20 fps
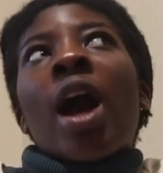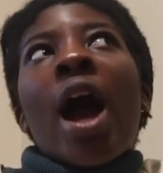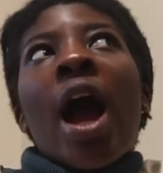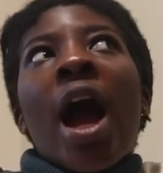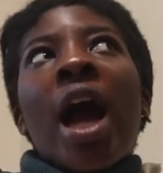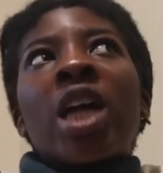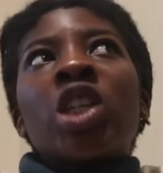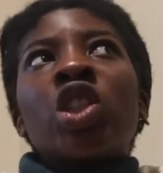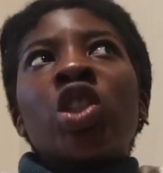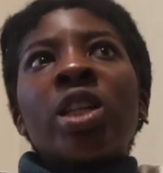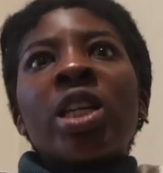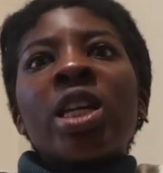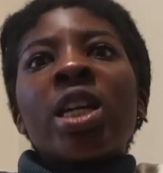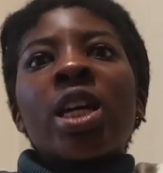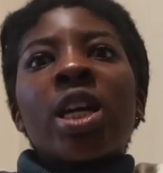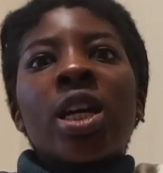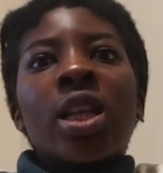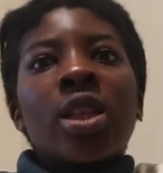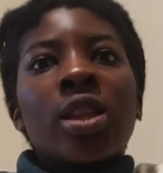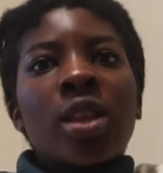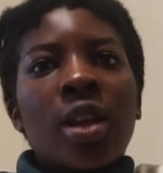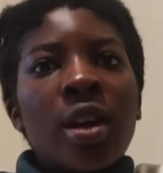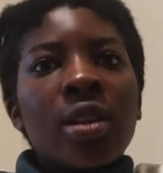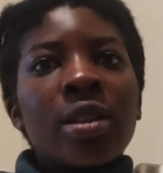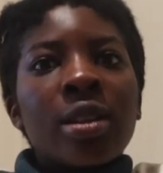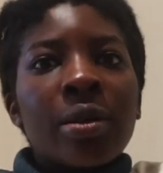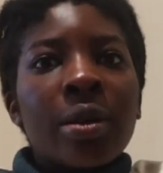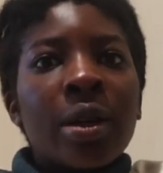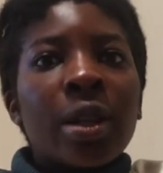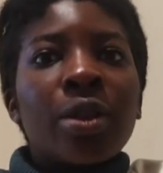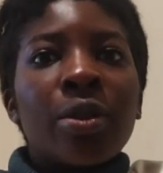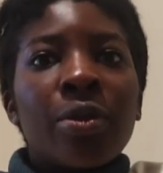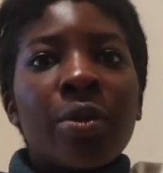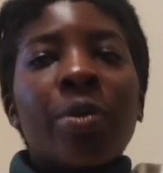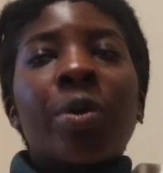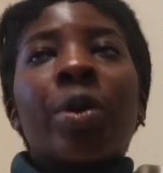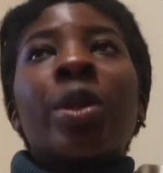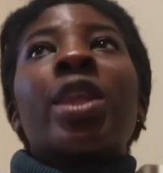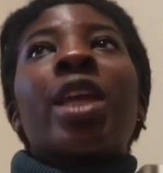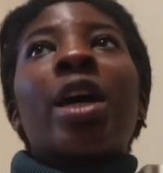Actually, Gossip Girl, the
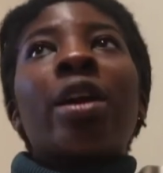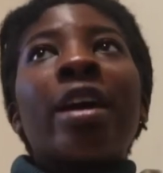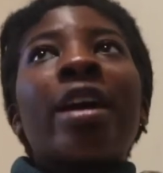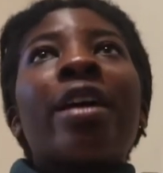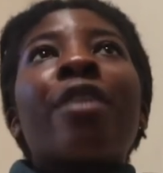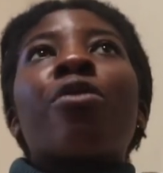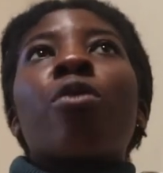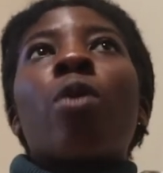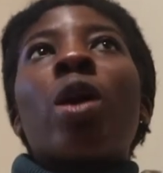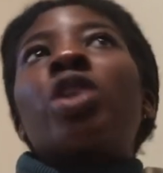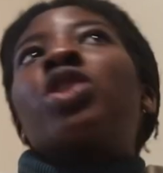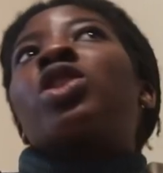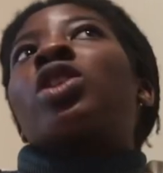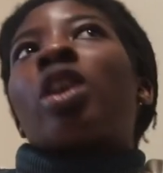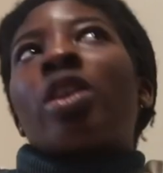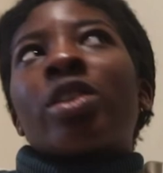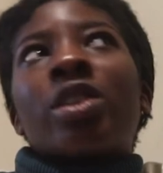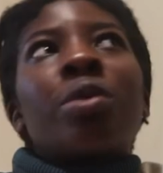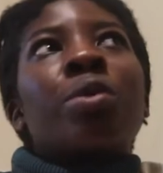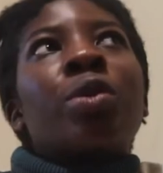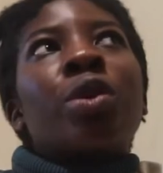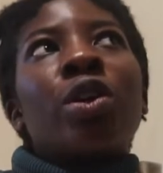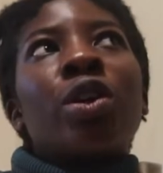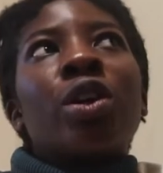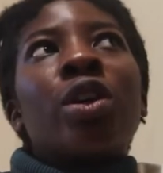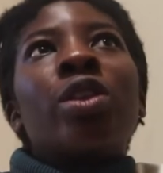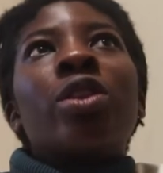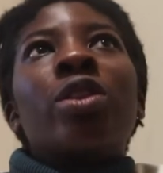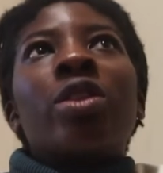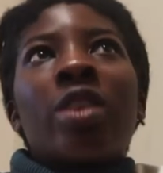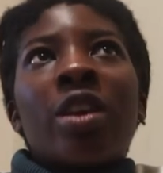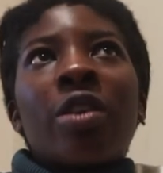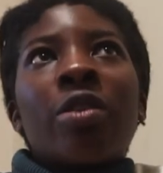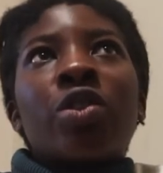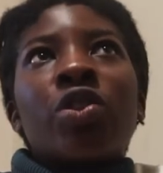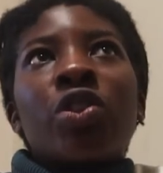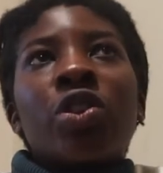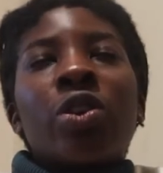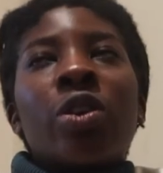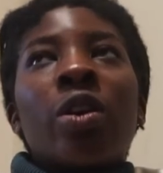reboot, now that I've watched Gossip Girl, the
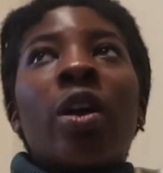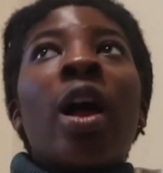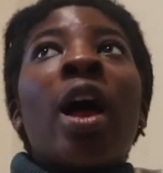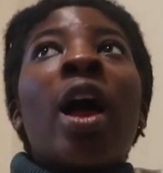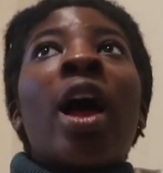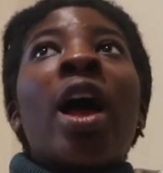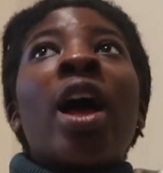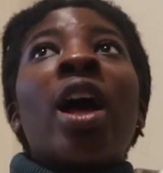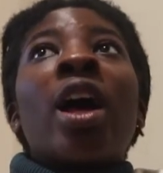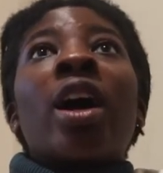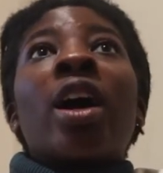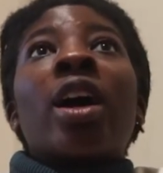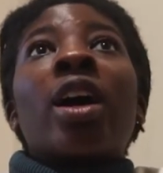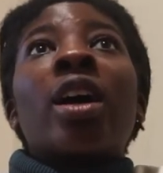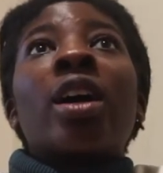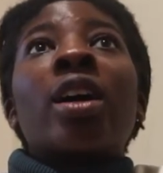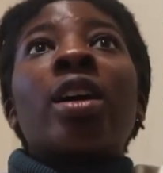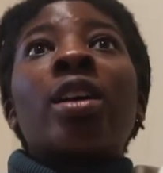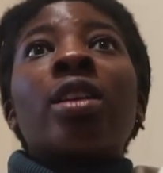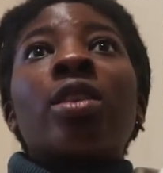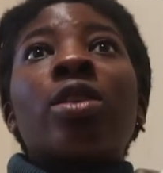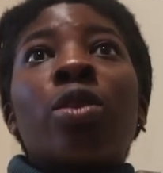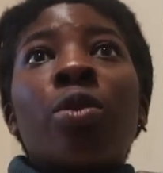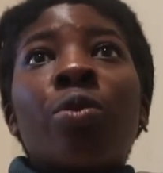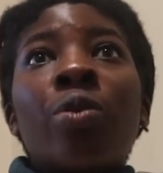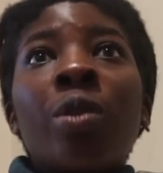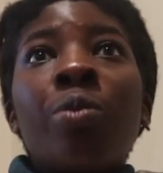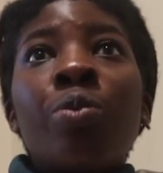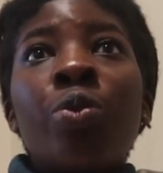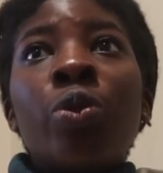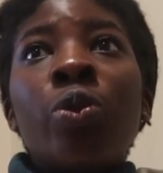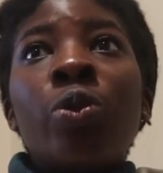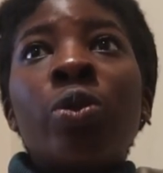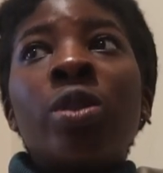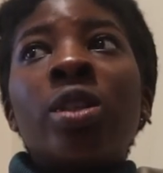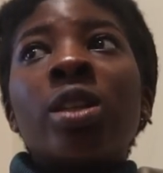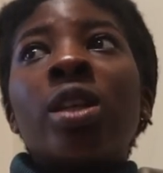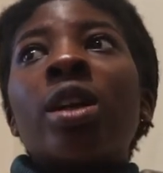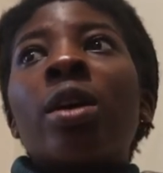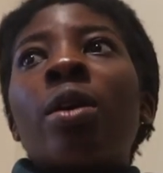original, the
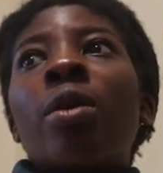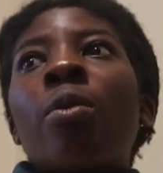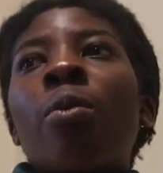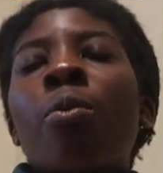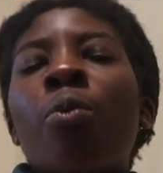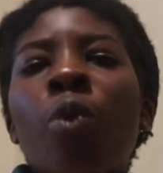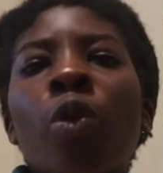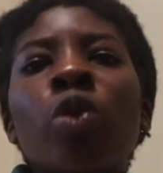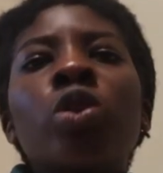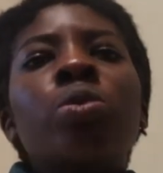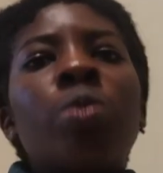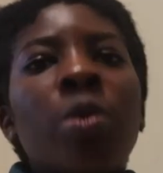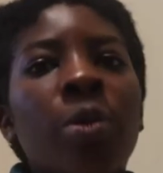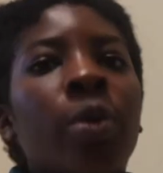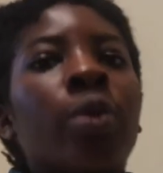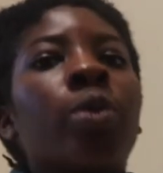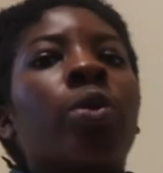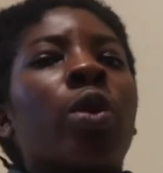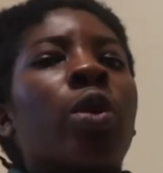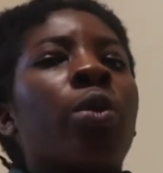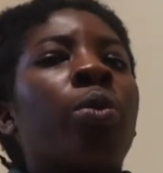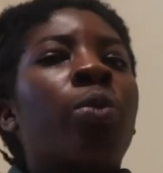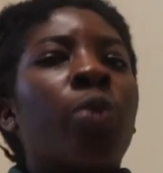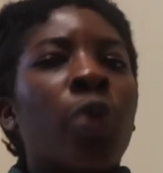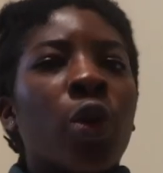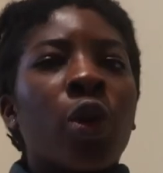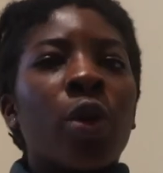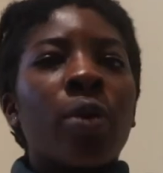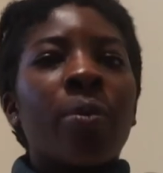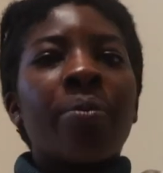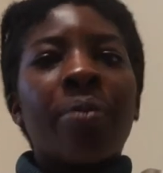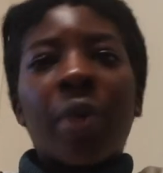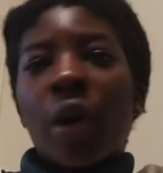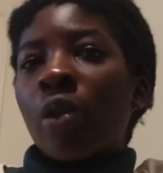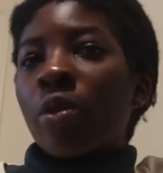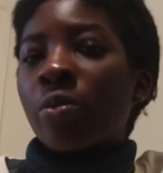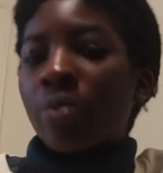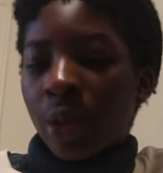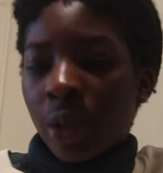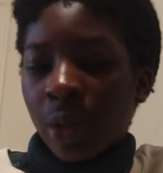reboot most people were more
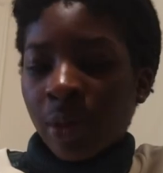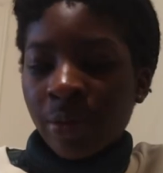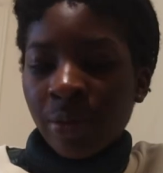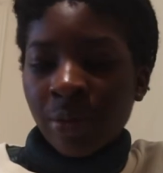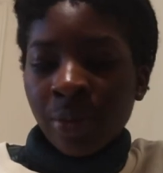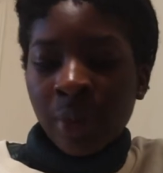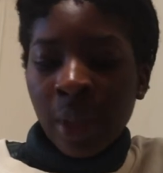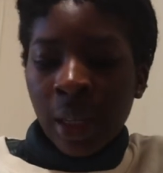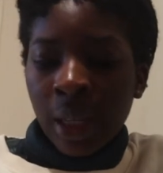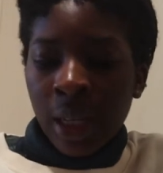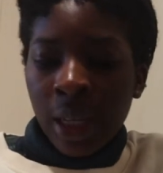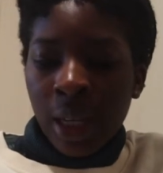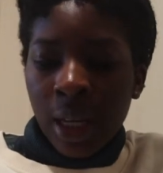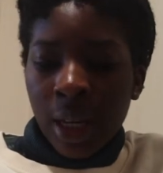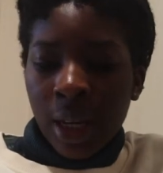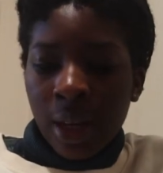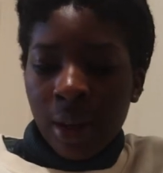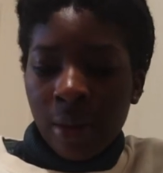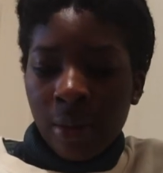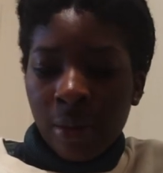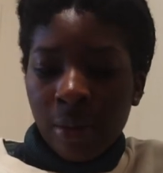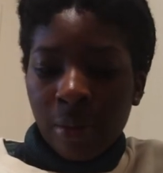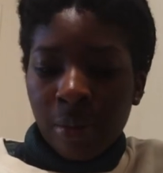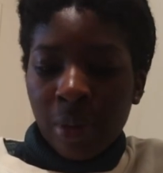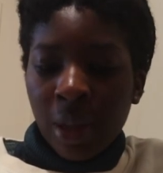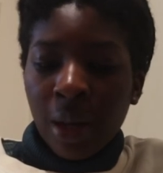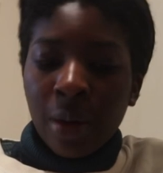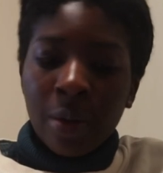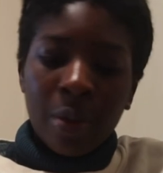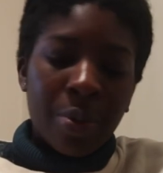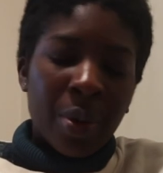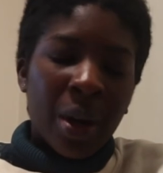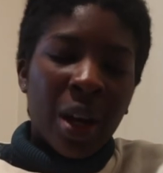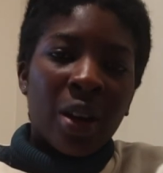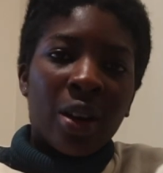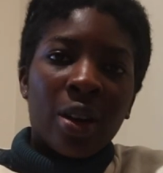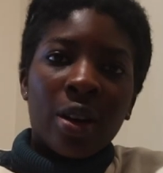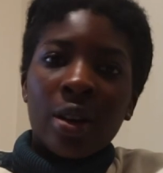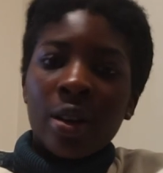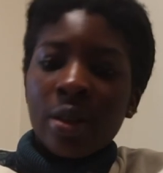bearable. Bling
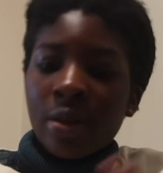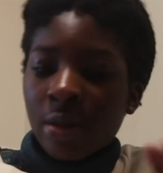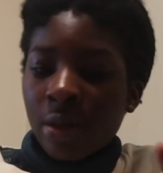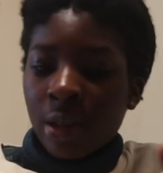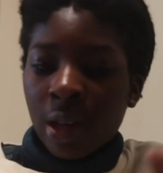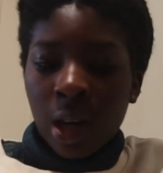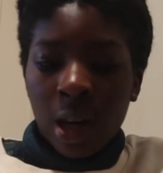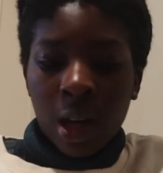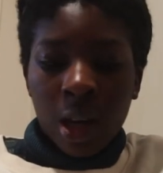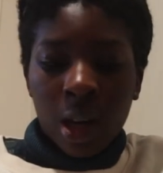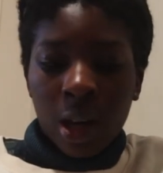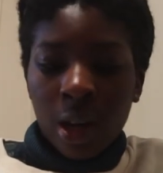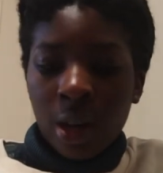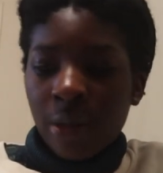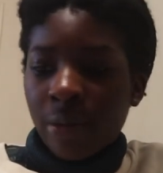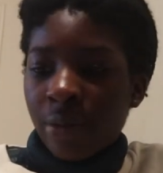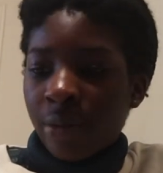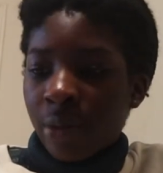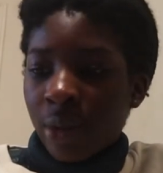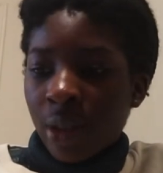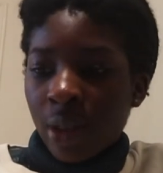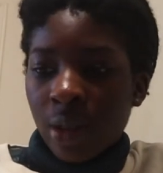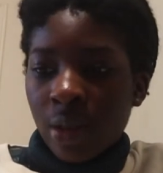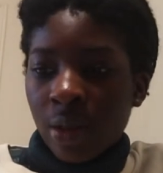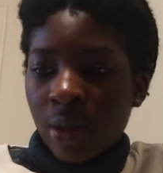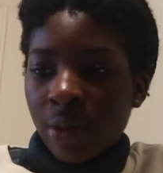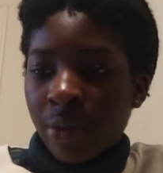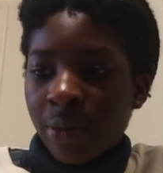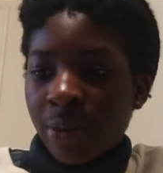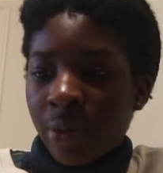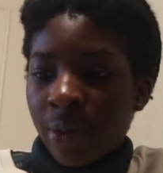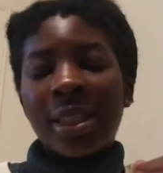Fire, okay, no.